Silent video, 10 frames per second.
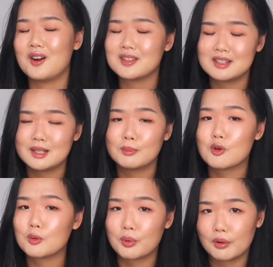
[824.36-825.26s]
honestly, the
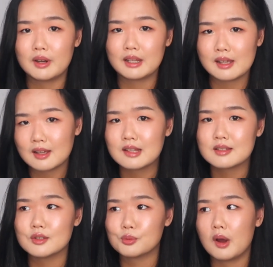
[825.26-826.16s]
more boring it
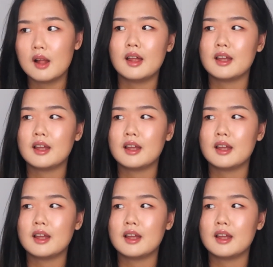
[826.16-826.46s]
gets as well.